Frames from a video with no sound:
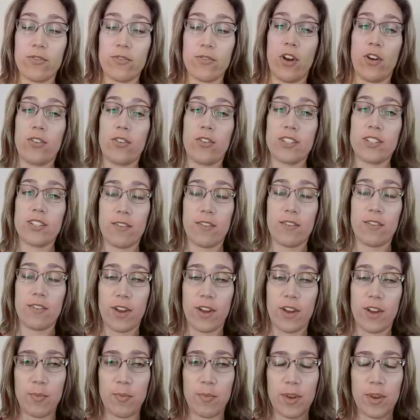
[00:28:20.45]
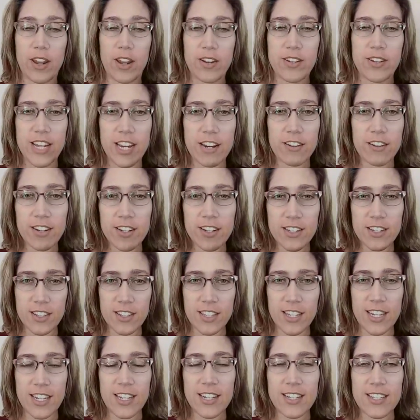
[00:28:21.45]
know because I haven't read them, but Daring to
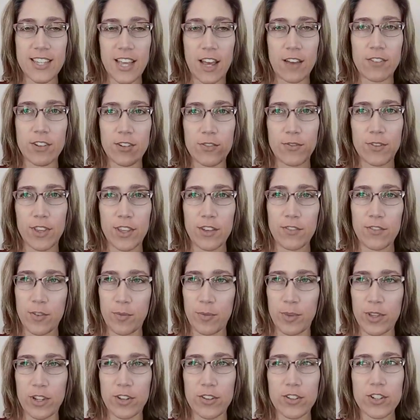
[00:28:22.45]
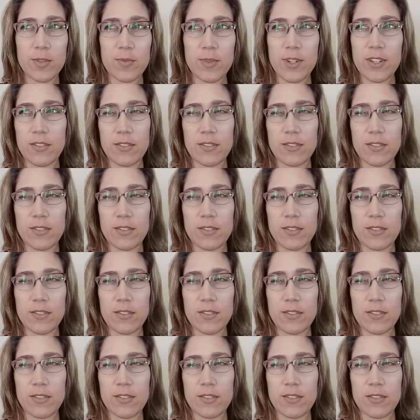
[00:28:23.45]
Lead sounded really familiar to me.